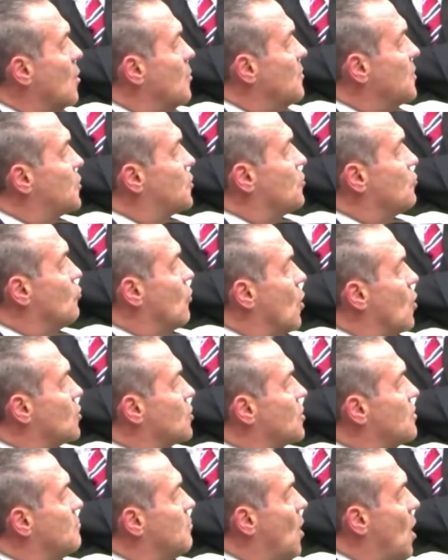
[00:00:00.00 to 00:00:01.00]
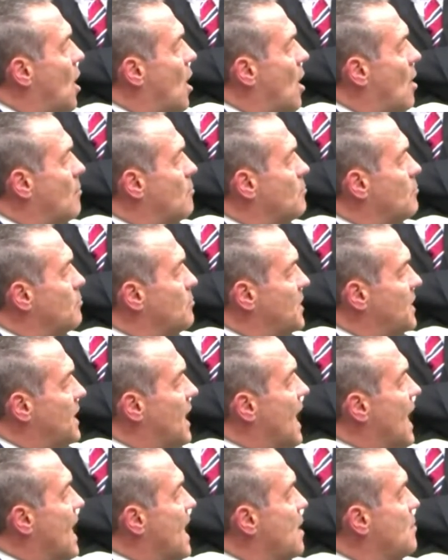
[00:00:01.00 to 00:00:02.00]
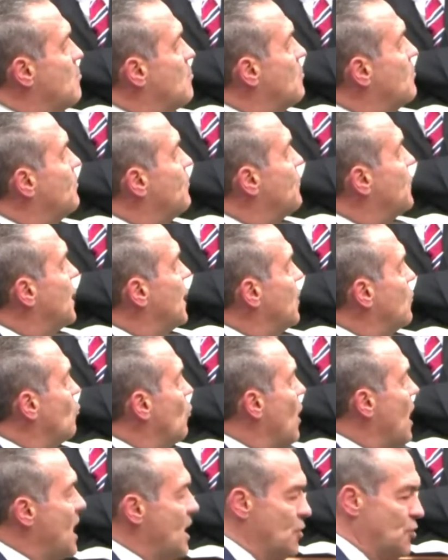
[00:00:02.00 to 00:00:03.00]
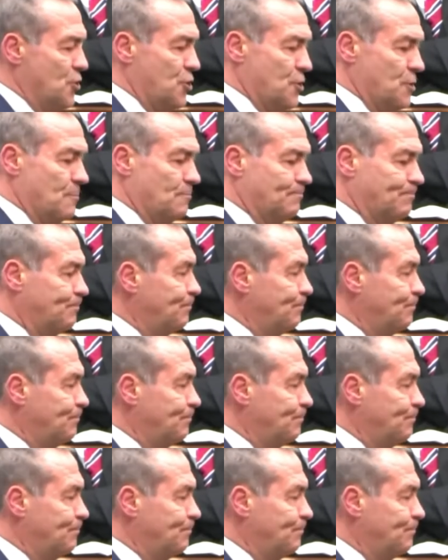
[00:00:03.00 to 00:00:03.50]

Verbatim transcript: Mr. Rosenbaum became enraged.